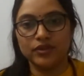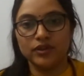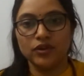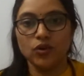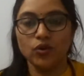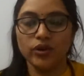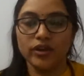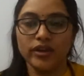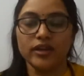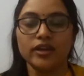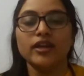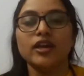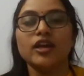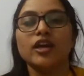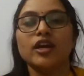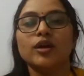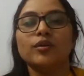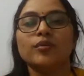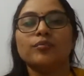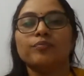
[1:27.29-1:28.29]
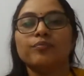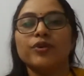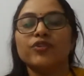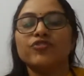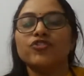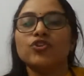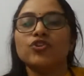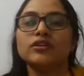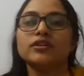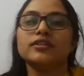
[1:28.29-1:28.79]
Okay,
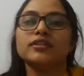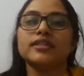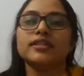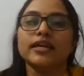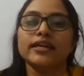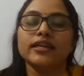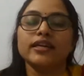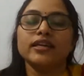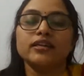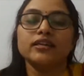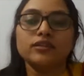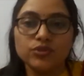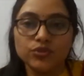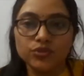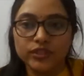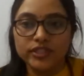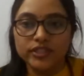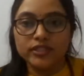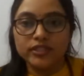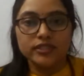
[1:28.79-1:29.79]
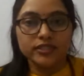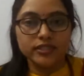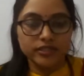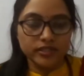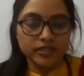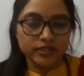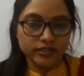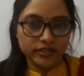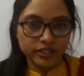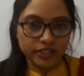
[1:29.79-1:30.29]
before starting to the
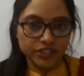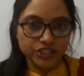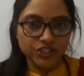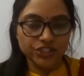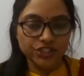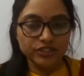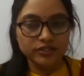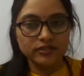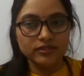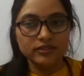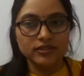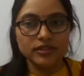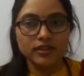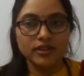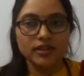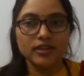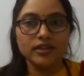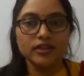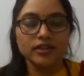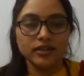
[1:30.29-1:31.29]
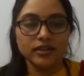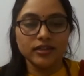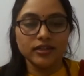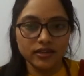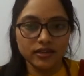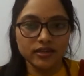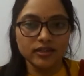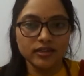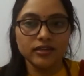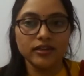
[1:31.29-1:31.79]
session,
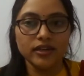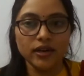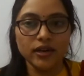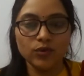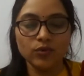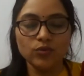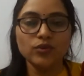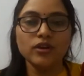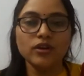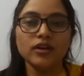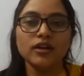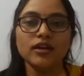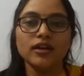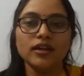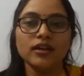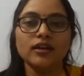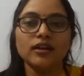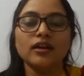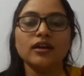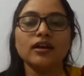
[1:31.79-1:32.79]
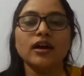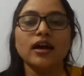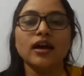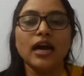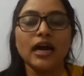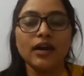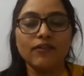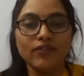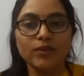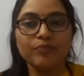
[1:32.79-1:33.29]
now
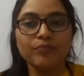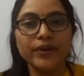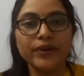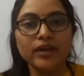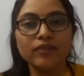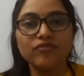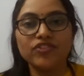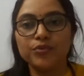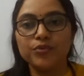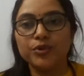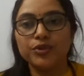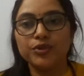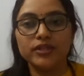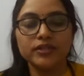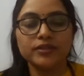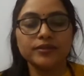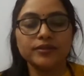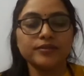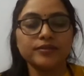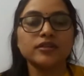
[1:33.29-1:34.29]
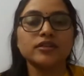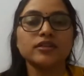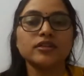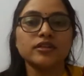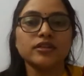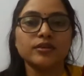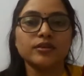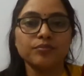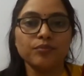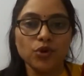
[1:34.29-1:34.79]
I will brief about
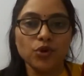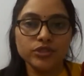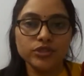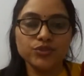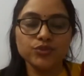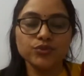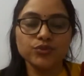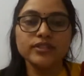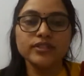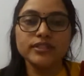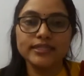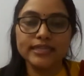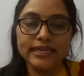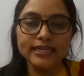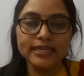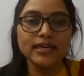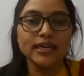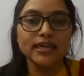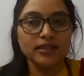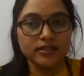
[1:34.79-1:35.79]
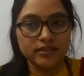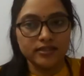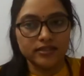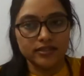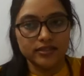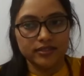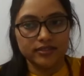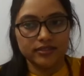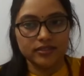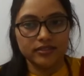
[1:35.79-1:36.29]
monsoon skin
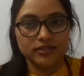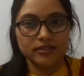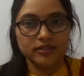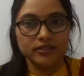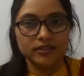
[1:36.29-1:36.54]
allergies.